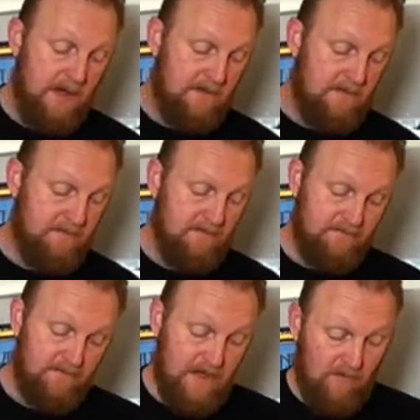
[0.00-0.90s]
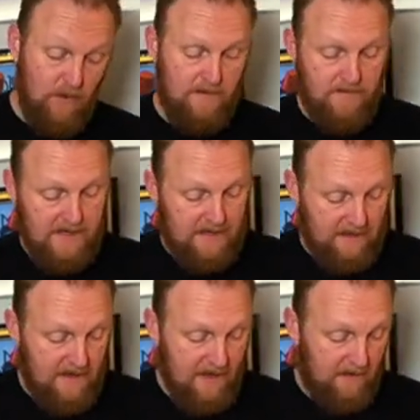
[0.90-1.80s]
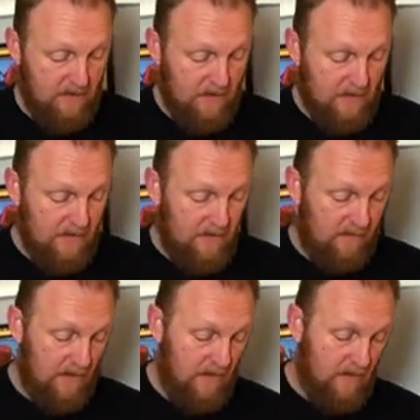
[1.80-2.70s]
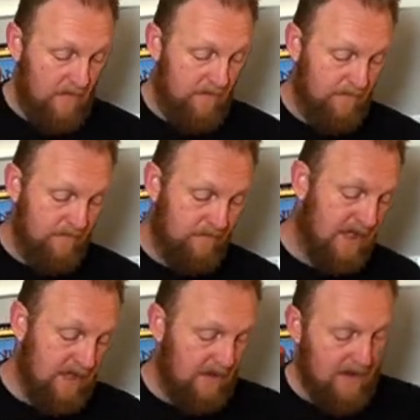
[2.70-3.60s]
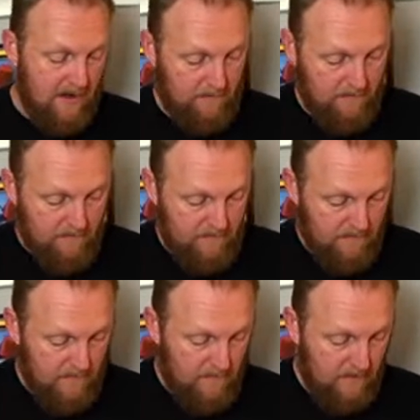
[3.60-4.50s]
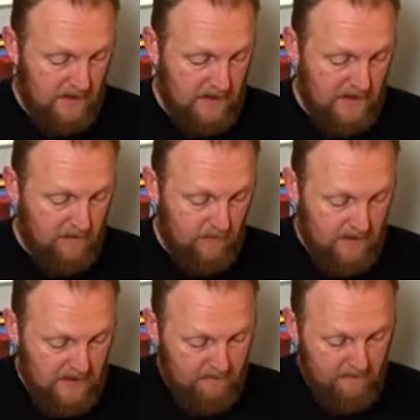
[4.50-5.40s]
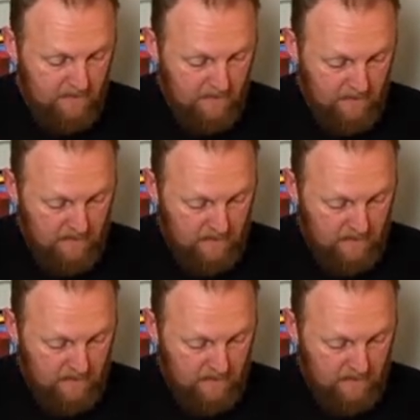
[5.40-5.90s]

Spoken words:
But guess what? I got a lime. So you get a lime. Can you handle a lime?